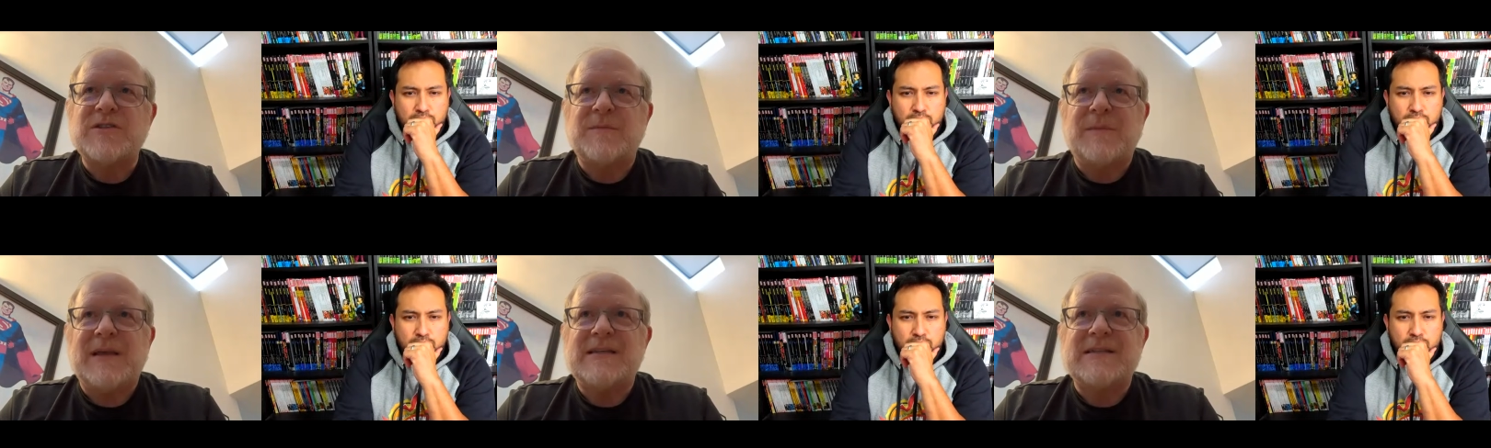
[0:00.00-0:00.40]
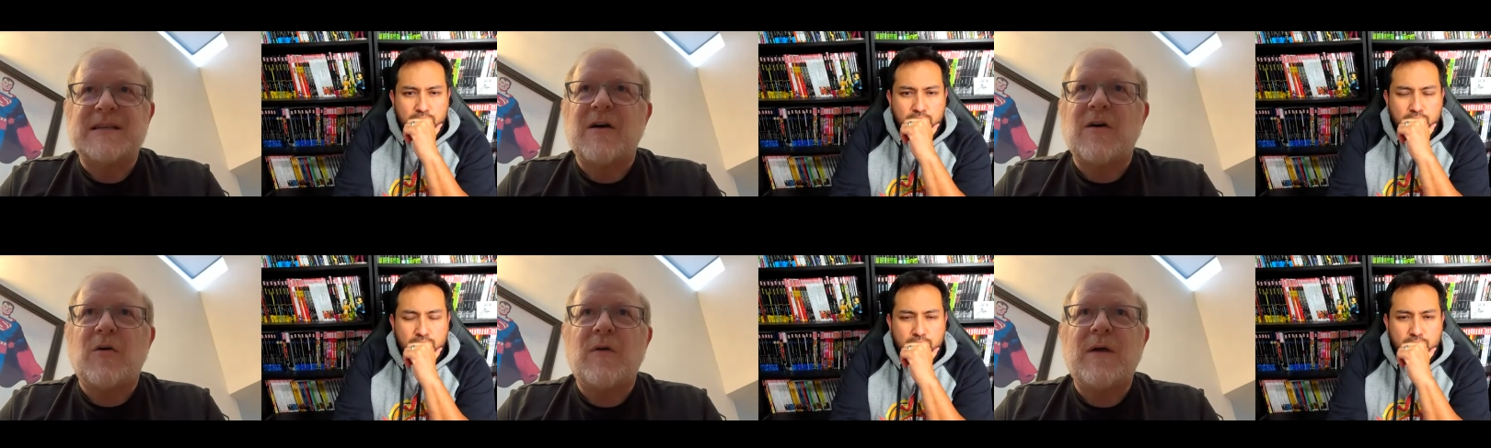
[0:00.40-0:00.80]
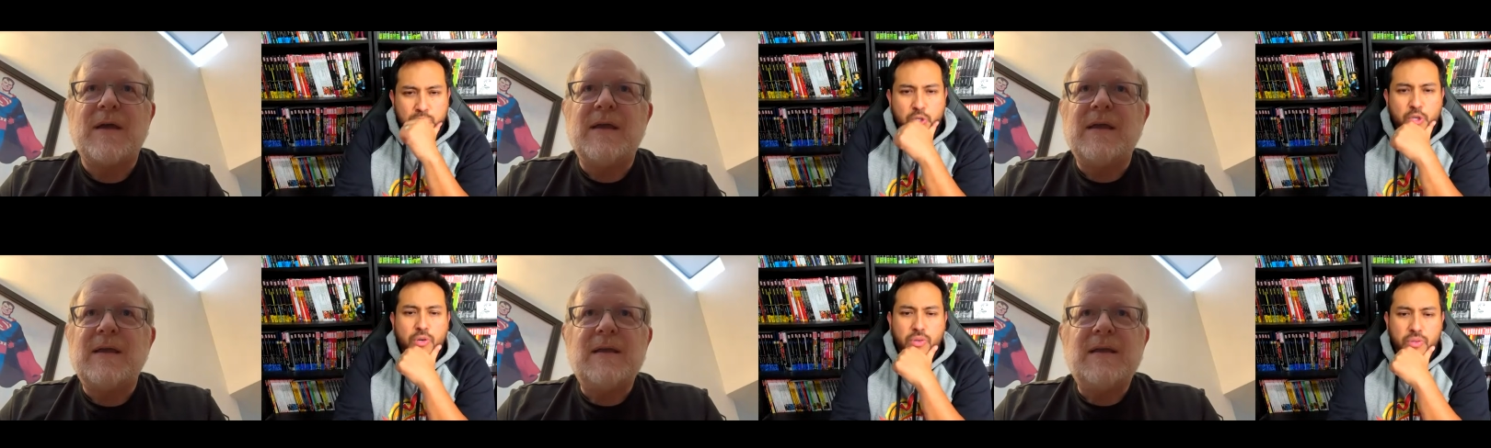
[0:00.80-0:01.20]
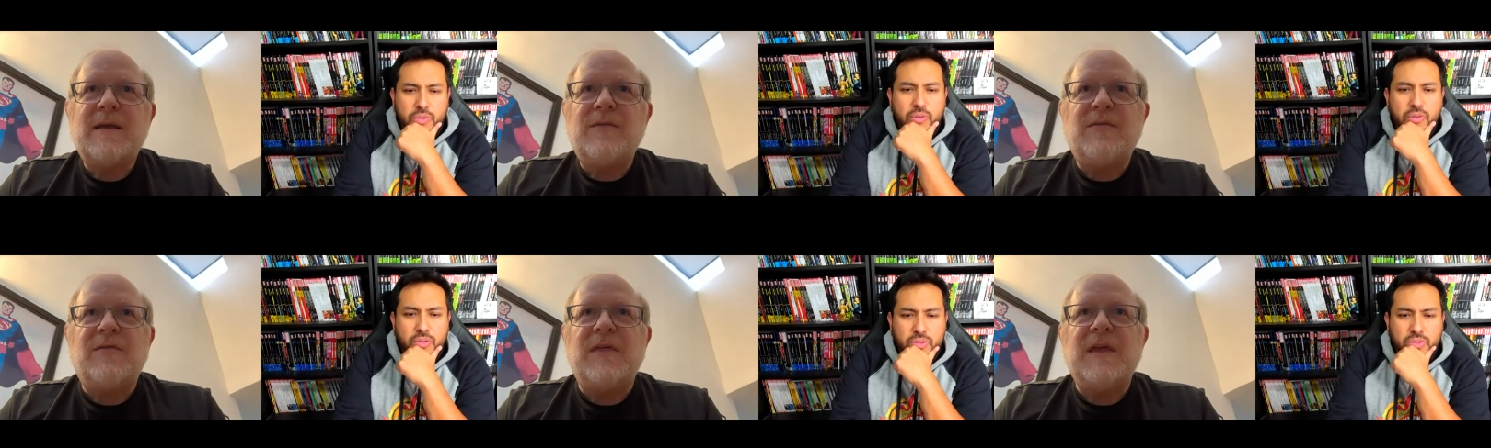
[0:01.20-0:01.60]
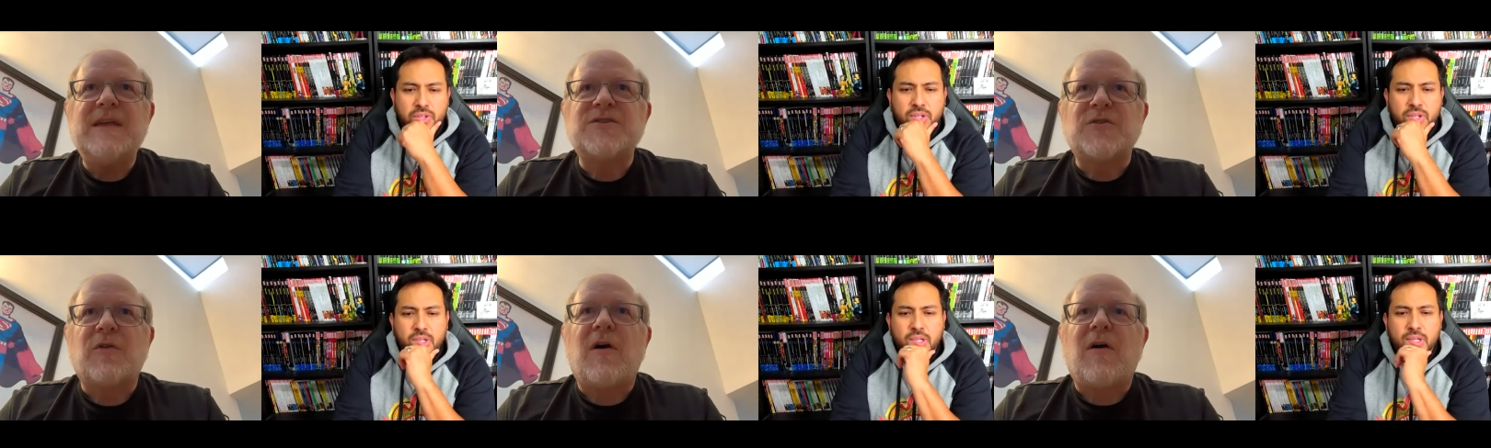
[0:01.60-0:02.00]
Speaker 1: to be. So okay.
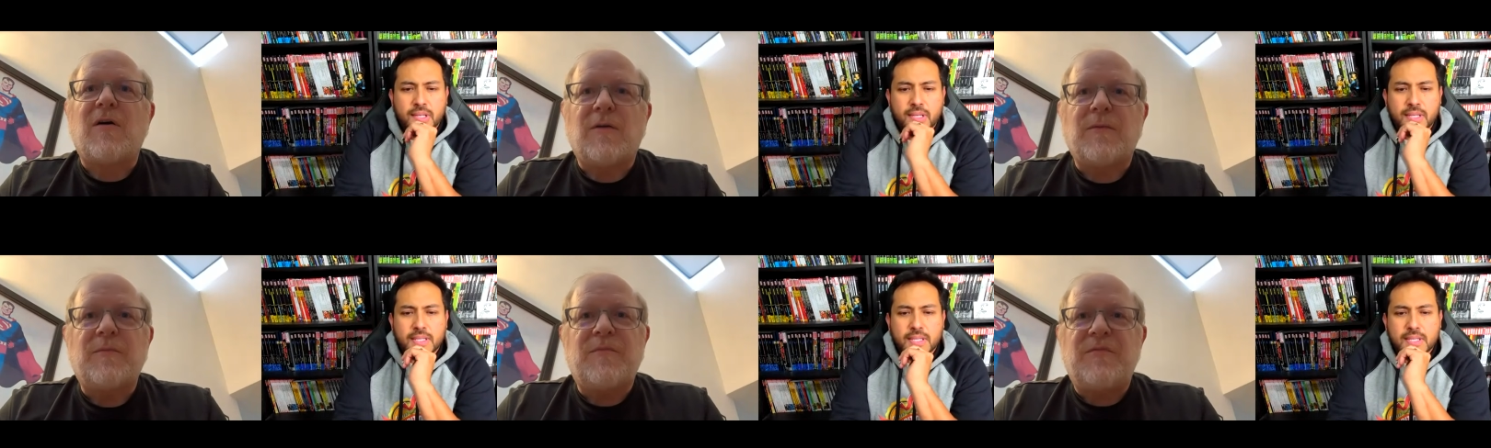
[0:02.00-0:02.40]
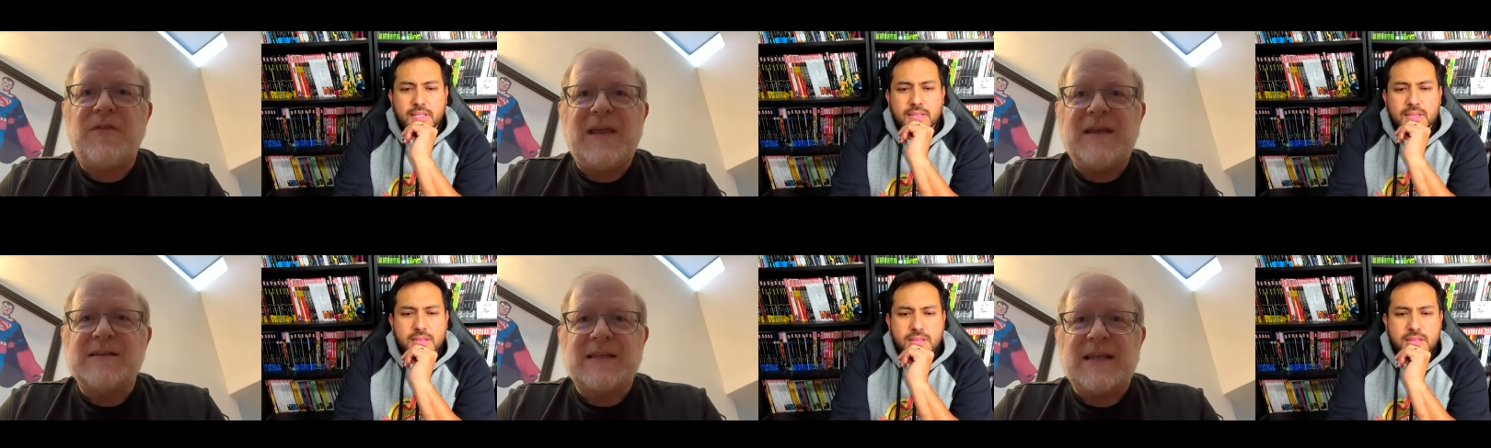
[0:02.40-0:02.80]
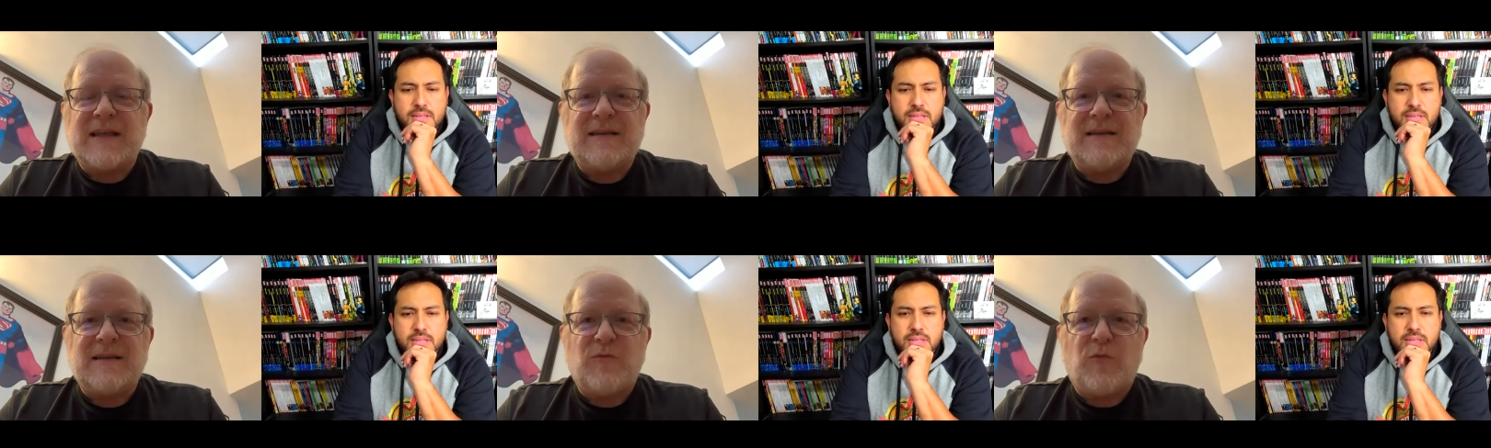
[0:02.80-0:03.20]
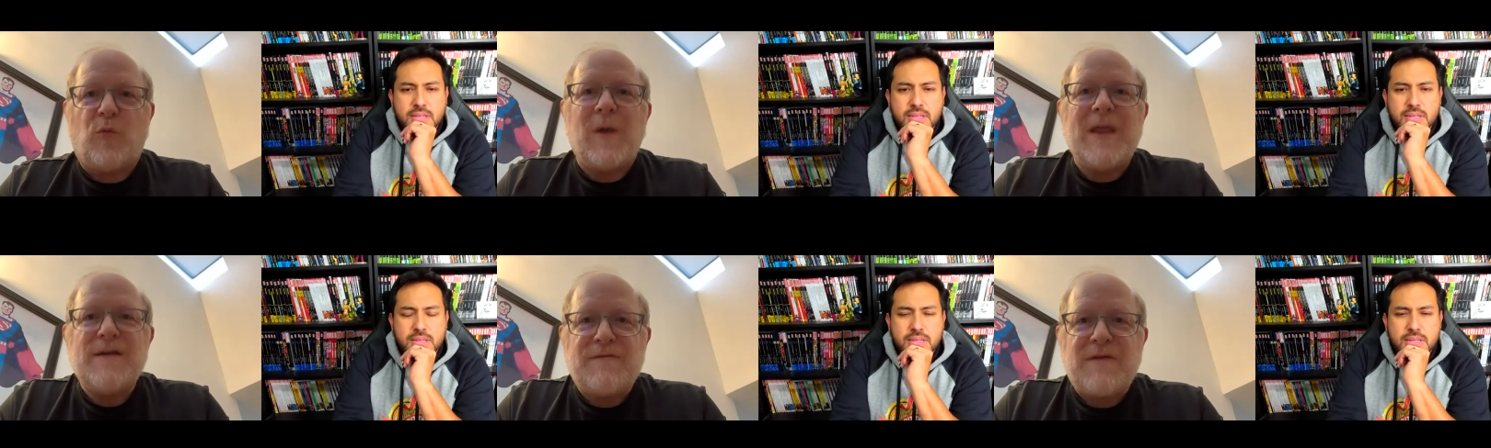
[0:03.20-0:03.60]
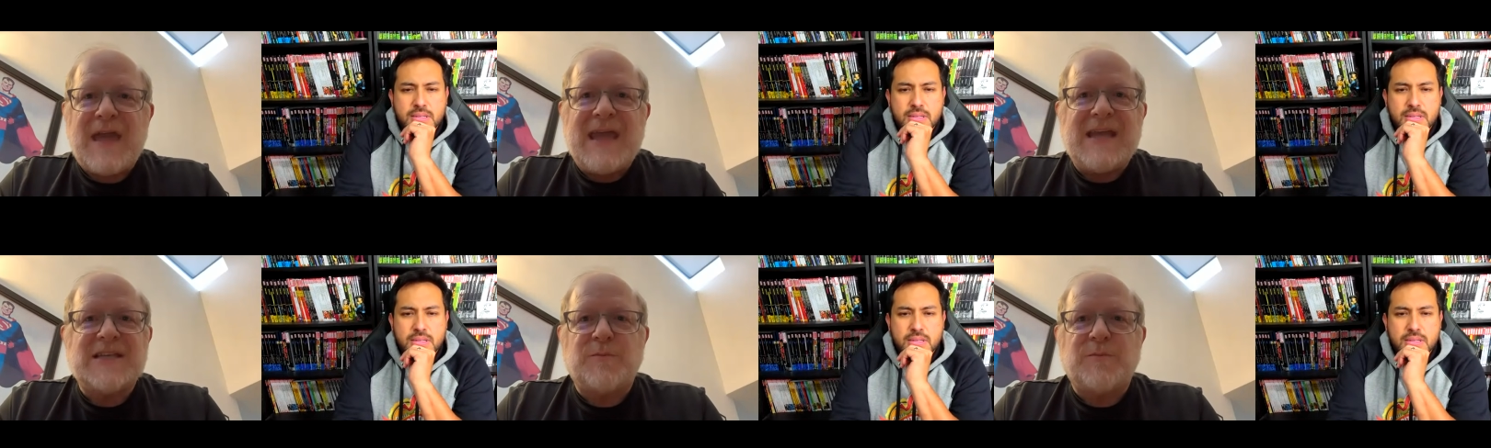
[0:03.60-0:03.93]
These are all things that we face,